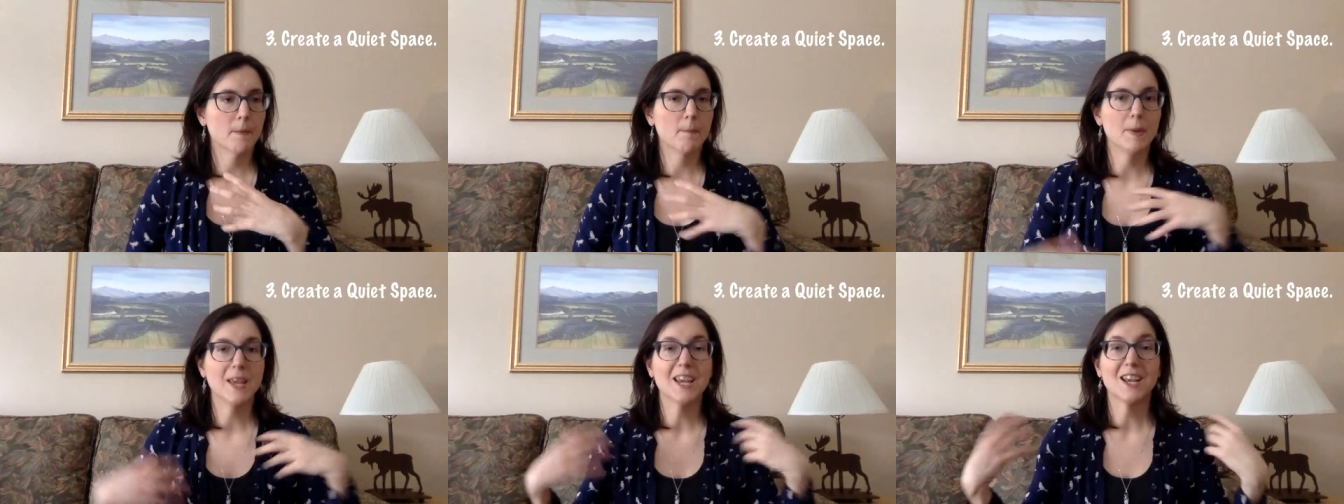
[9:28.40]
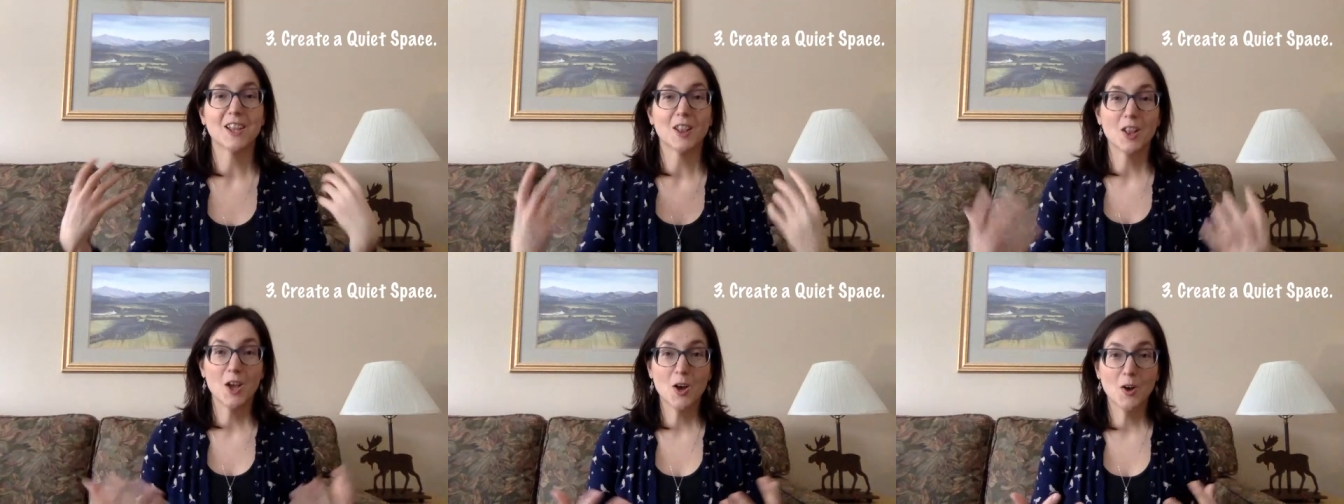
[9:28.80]
being
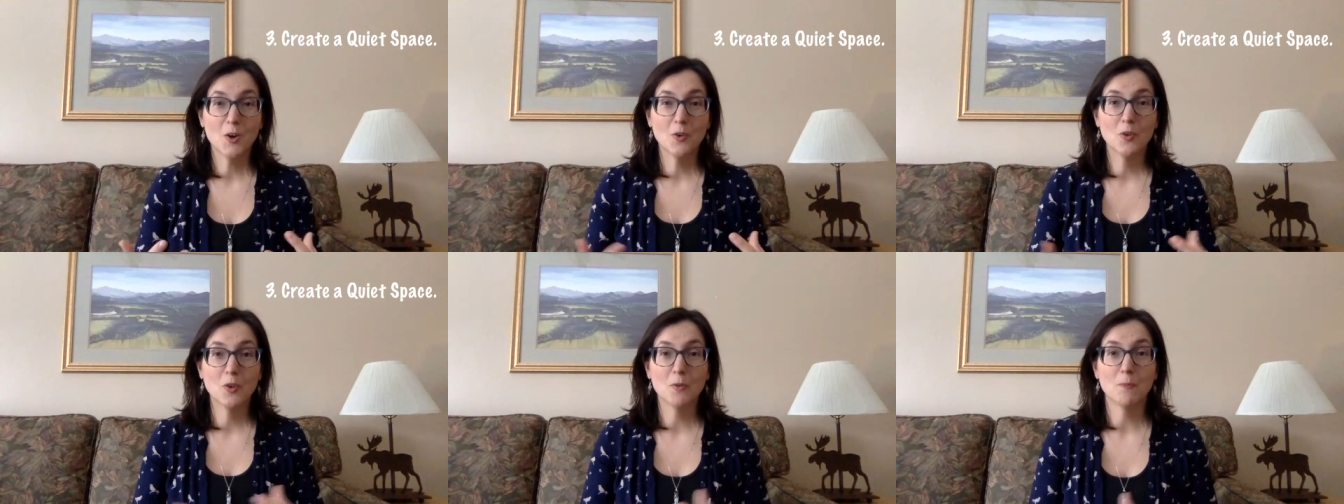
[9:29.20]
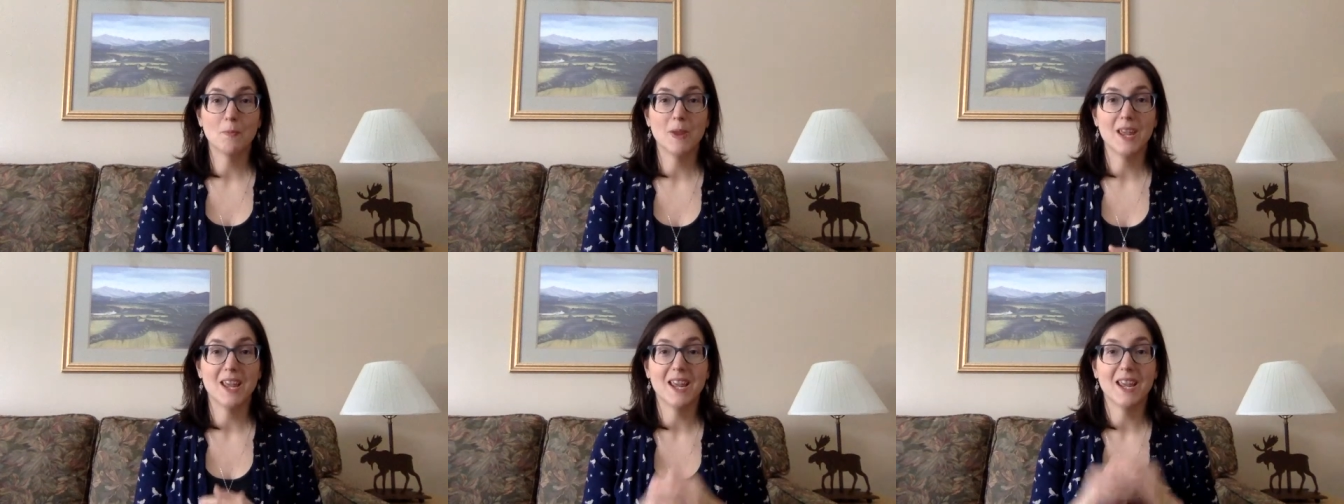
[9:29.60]
alone,
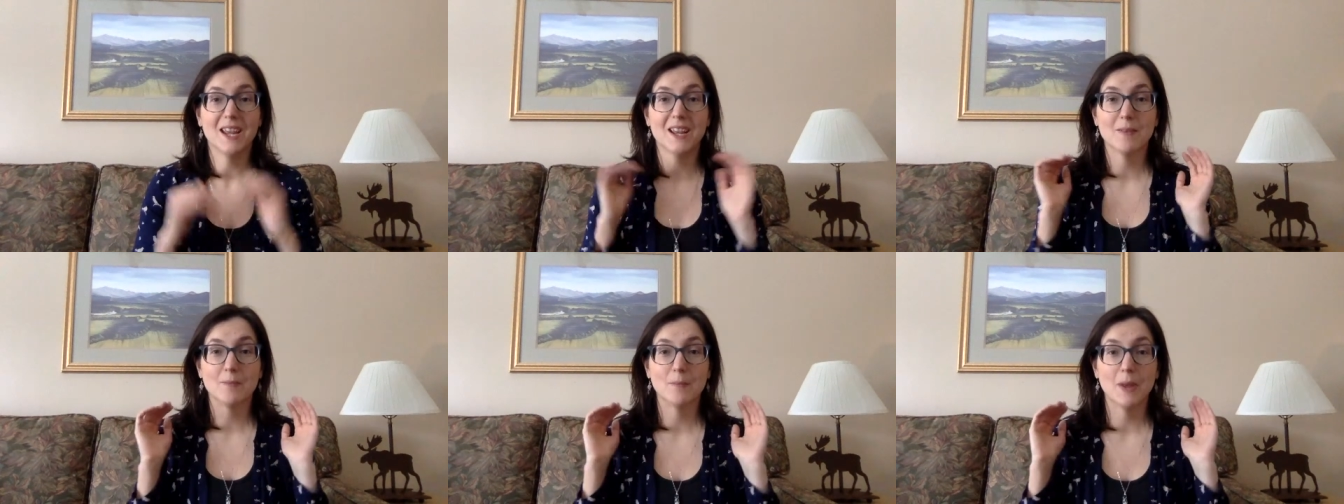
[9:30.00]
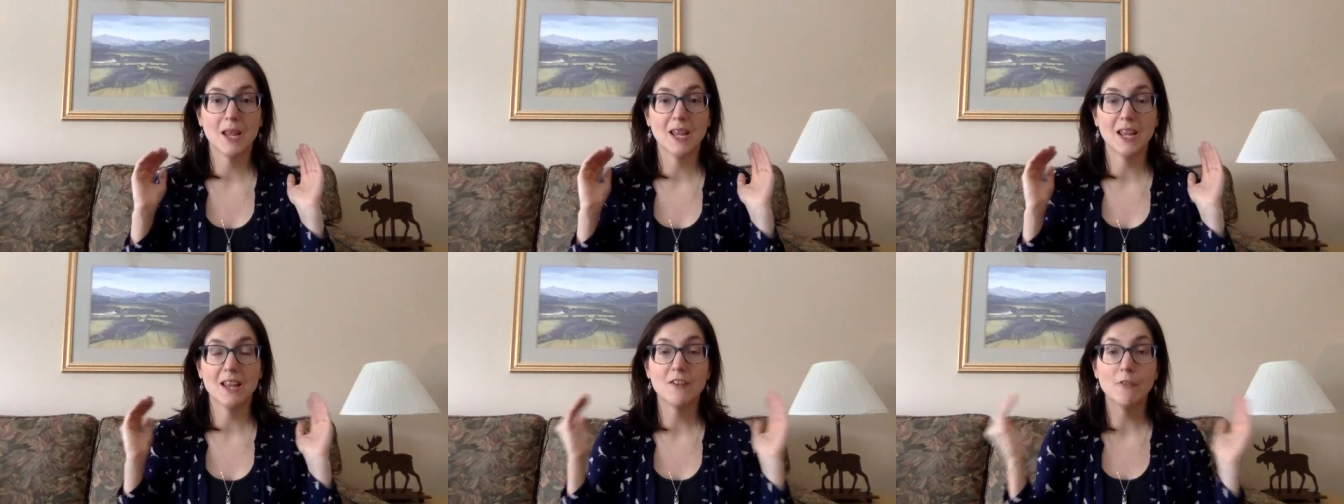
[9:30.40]
being
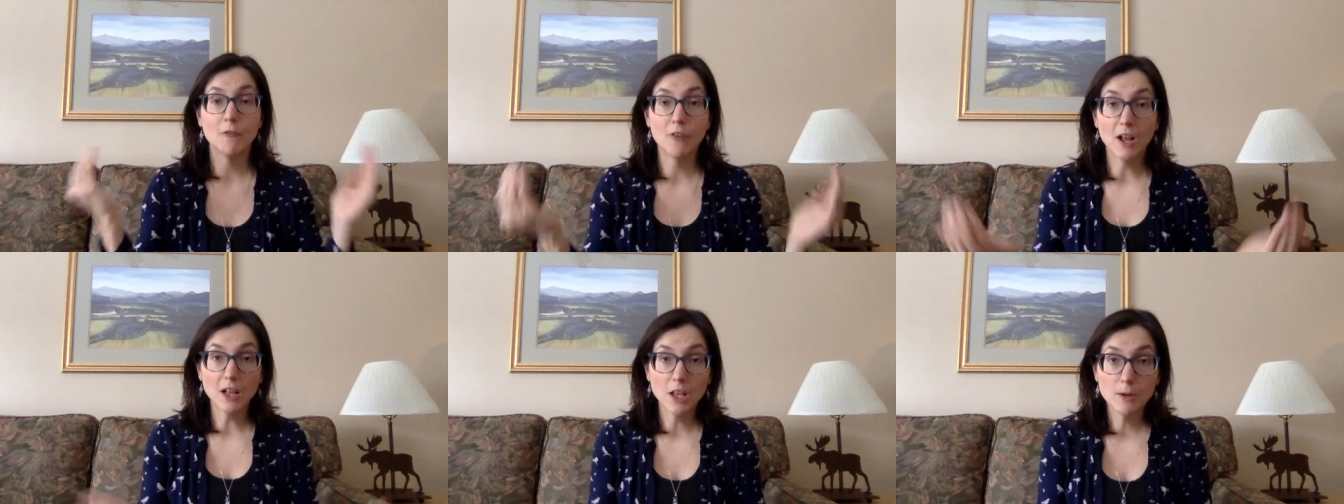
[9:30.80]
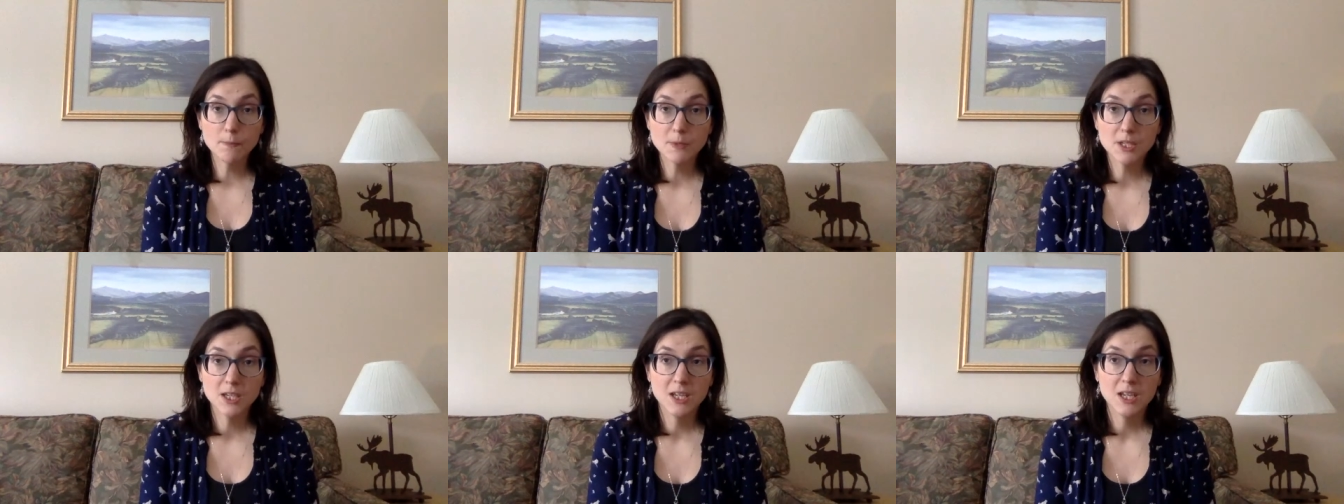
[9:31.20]
being
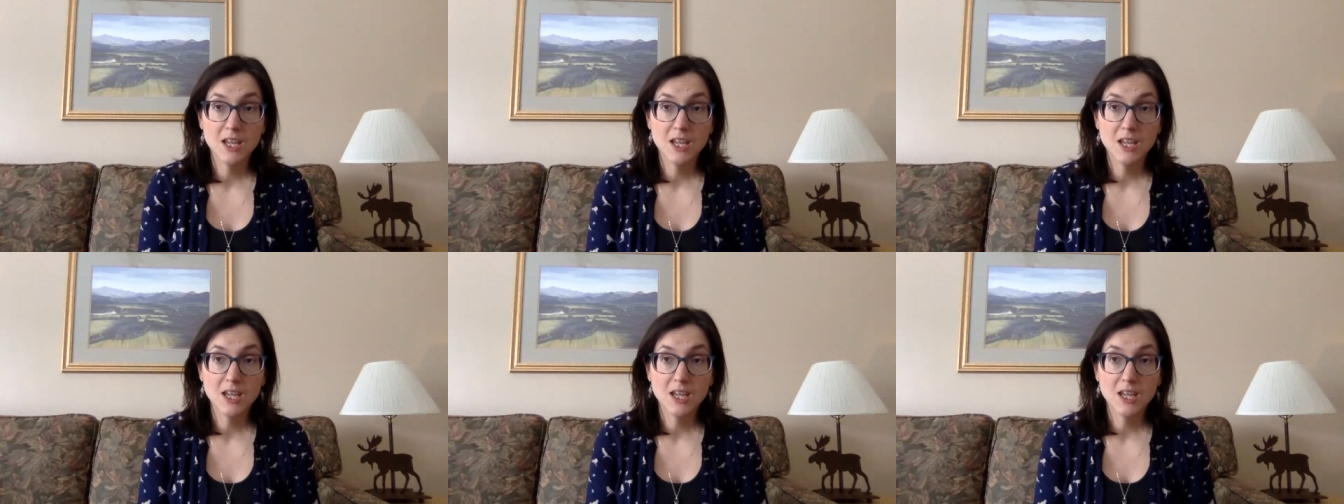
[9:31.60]
enveloped